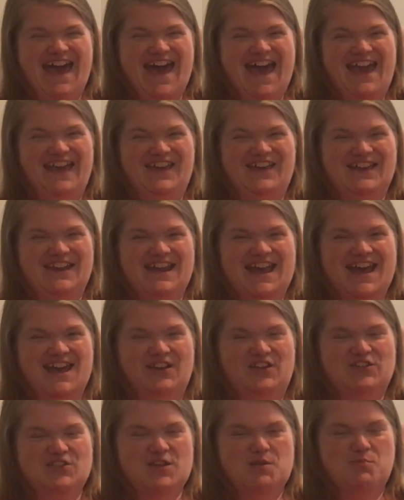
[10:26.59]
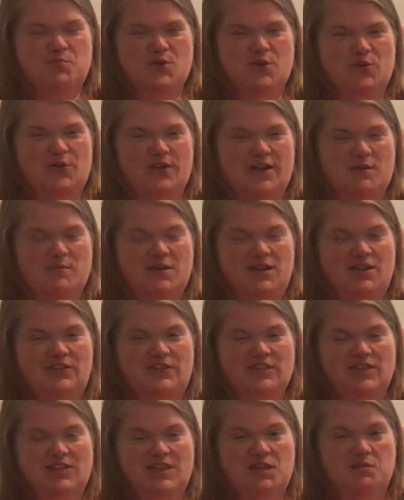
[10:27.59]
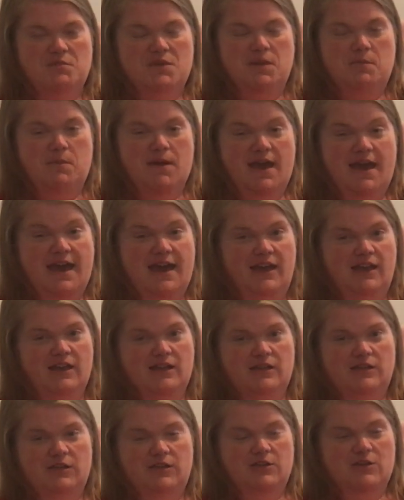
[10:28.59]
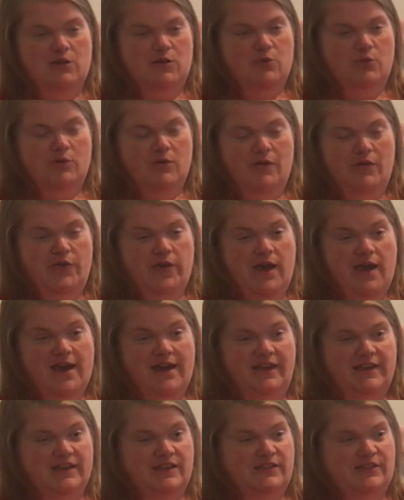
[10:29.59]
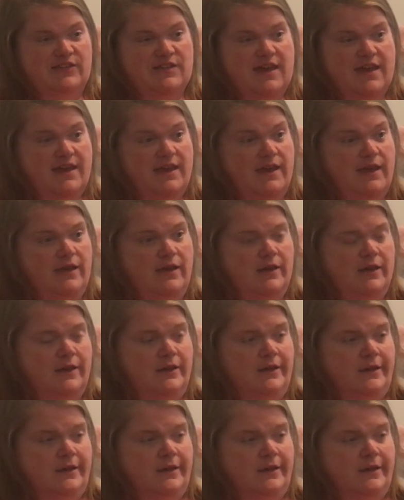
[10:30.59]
I could actually program it to lean me back. You know, I could say,